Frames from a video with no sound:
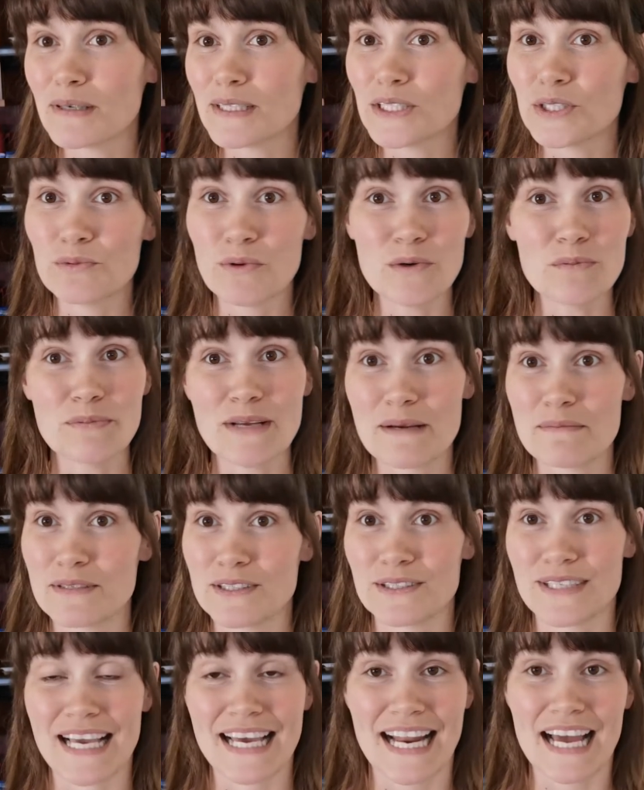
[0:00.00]
but you won't be
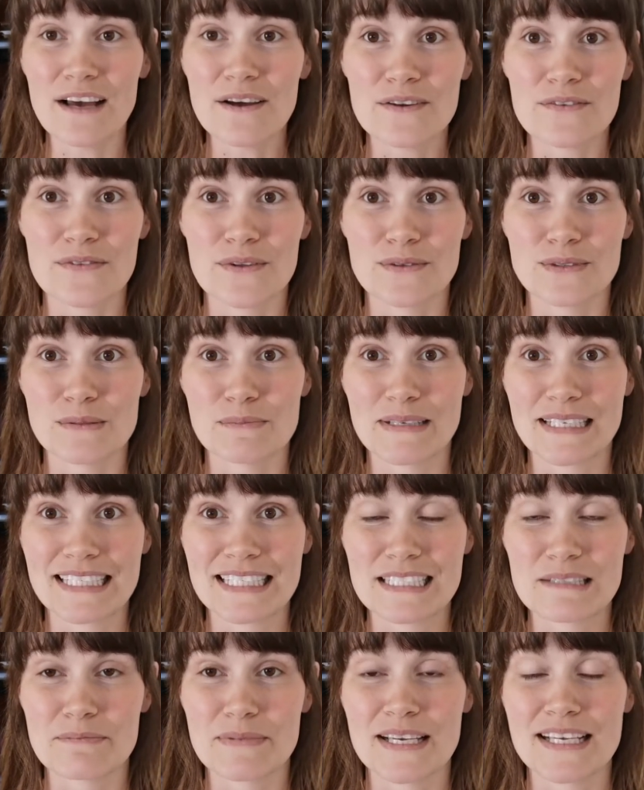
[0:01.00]
able to get out of those
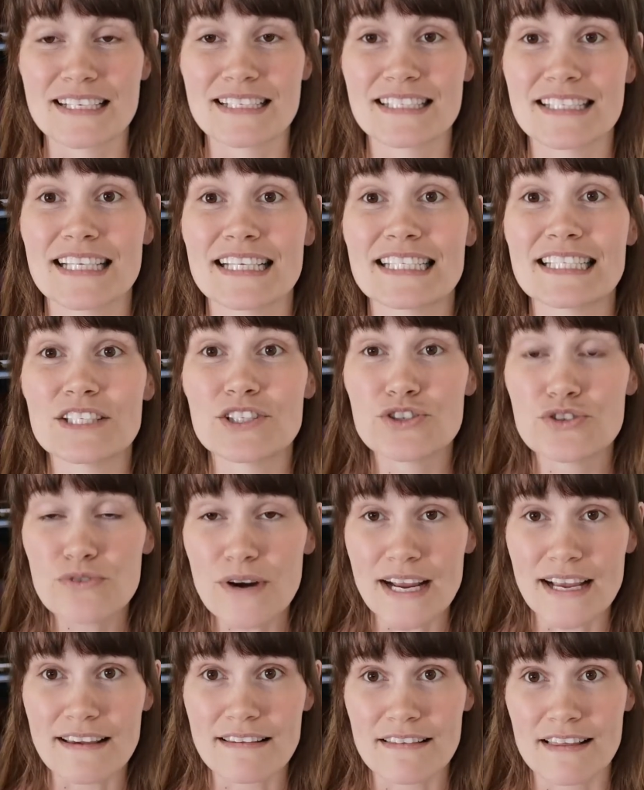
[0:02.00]
splits because the
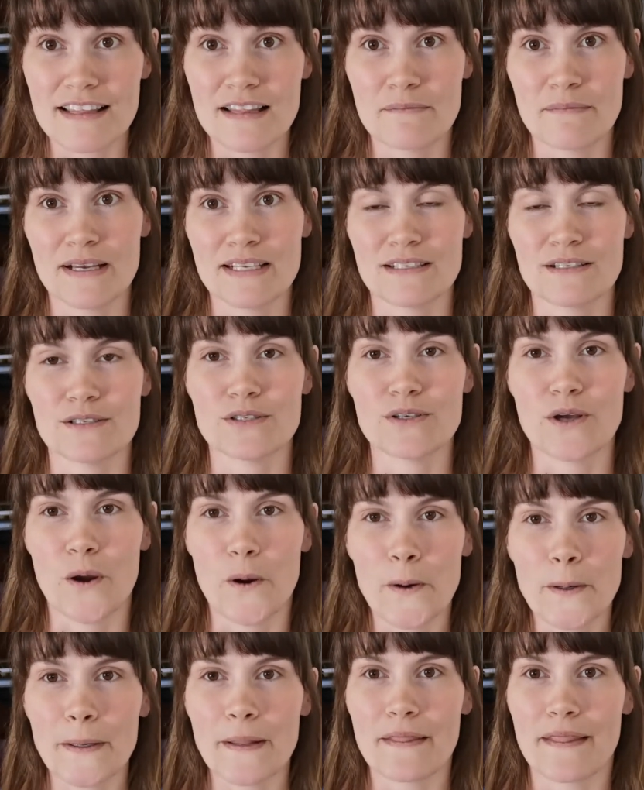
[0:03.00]
strength in the muscles
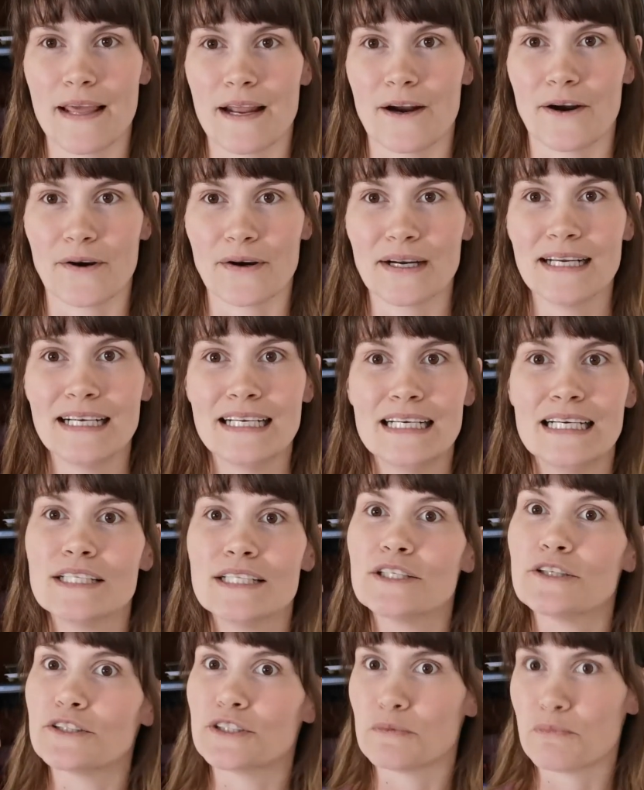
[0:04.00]
aren't there
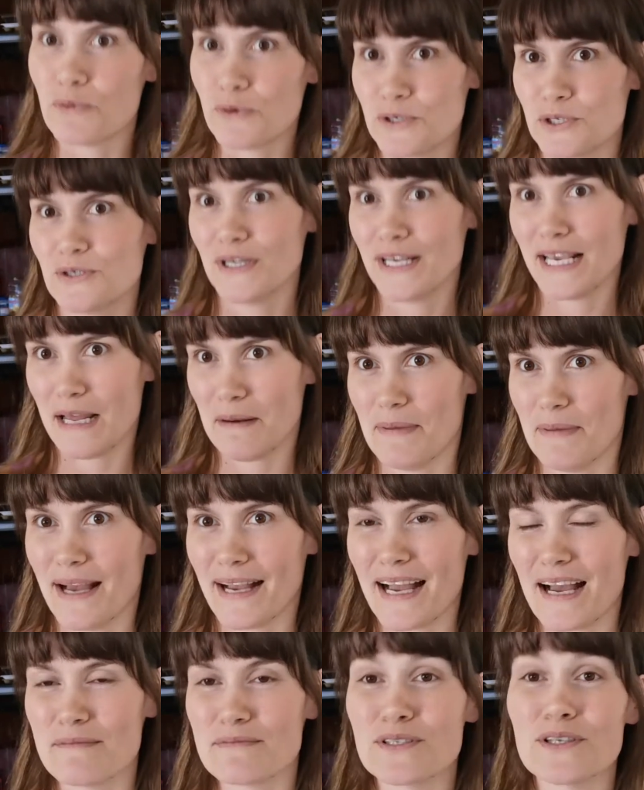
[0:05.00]
to support you to get
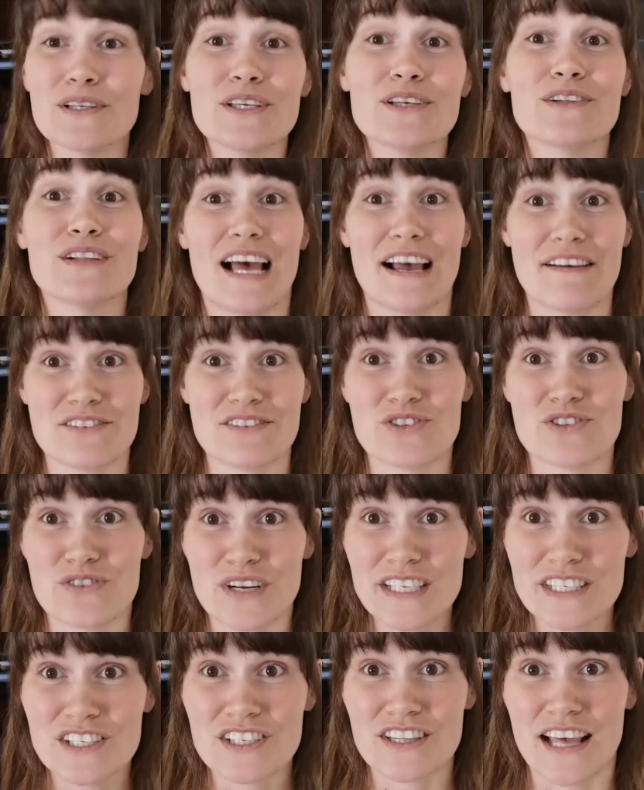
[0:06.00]
back up. So you'll have
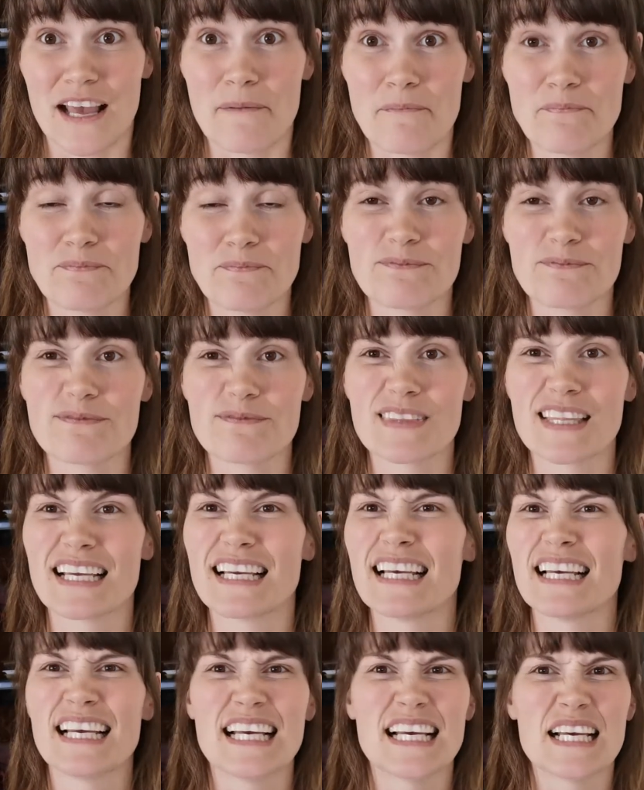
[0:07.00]
stretched them,
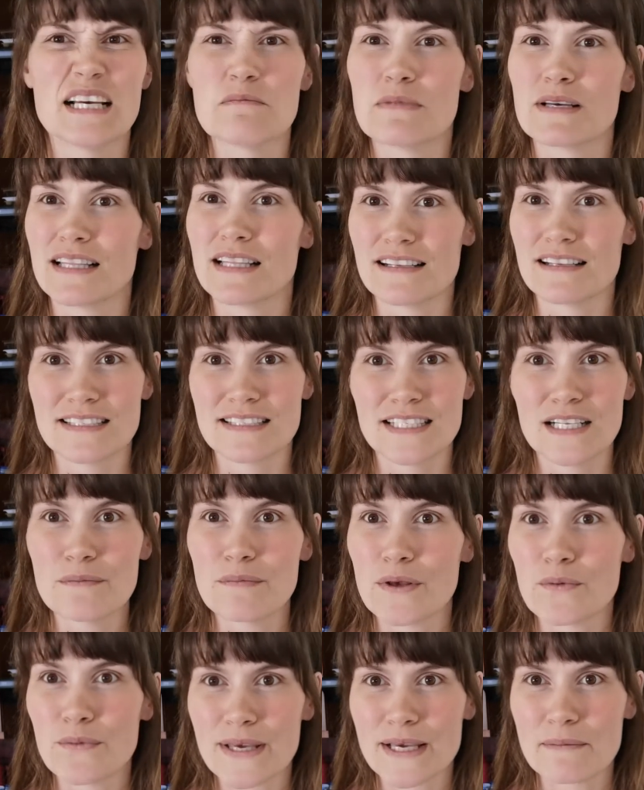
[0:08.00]
but they'll
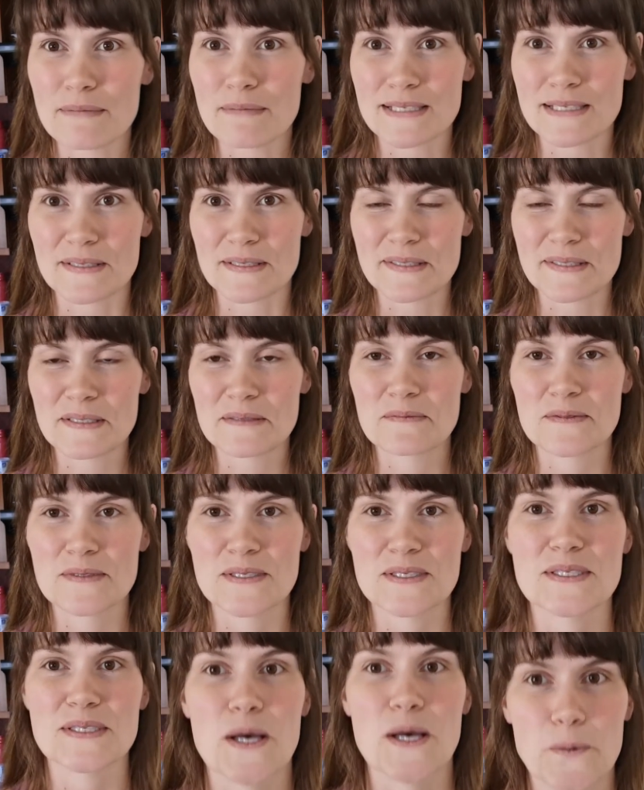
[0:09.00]
still be weak muscles.
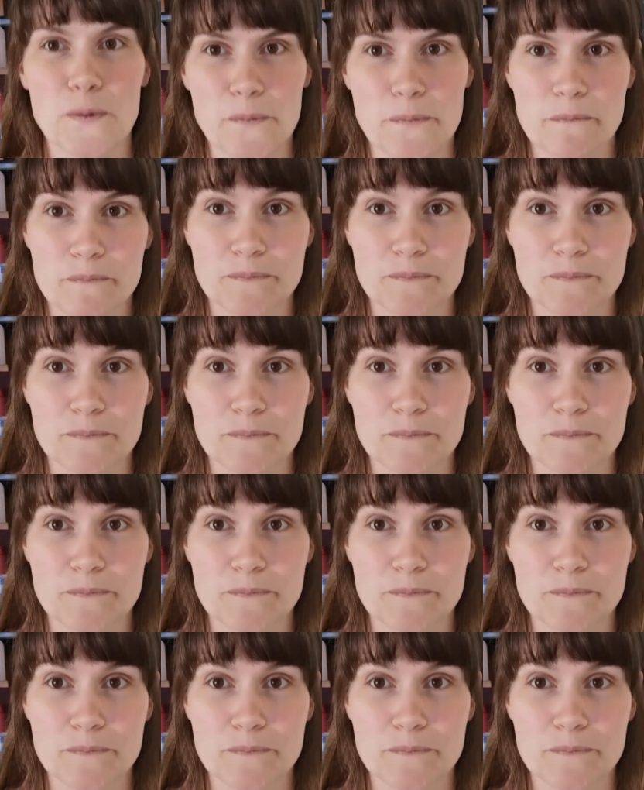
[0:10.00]
So